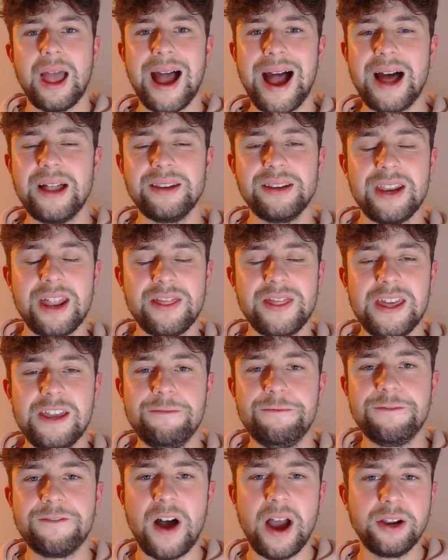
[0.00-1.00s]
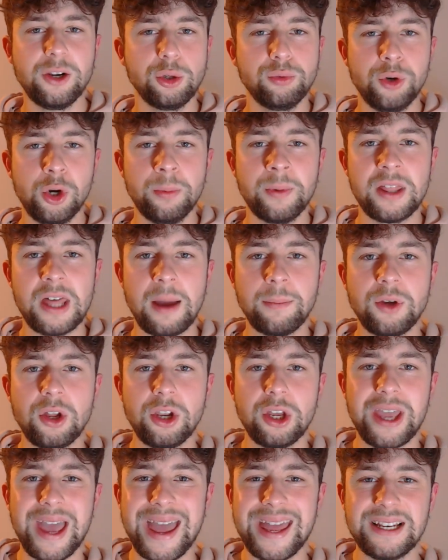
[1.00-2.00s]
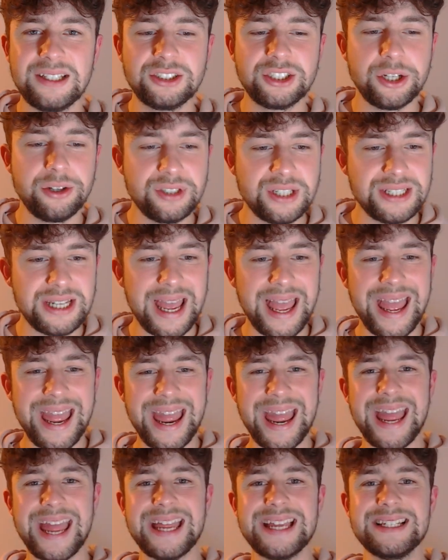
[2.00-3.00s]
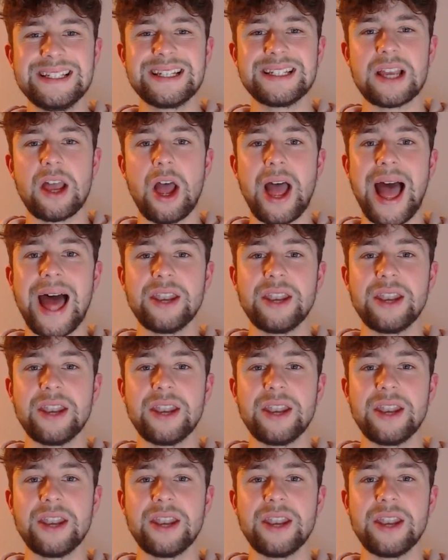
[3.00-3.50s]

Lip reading: And the final rumour that I'm going to get into today is